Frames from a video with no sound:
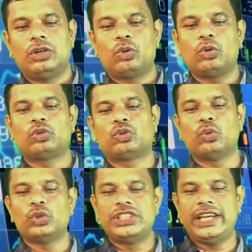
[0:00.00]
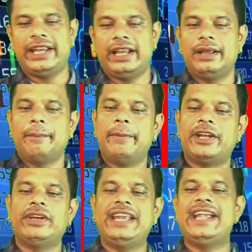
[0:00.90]
to choosing
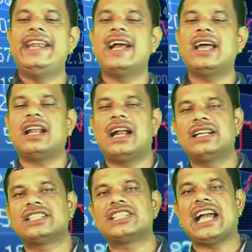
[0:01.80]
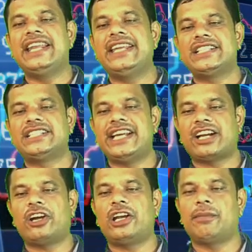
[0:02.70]
between Indian and Chinese
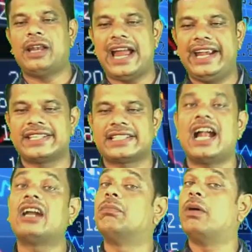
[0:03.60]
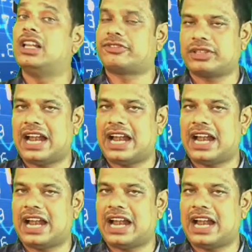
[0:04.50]
decorative lights and bulbs.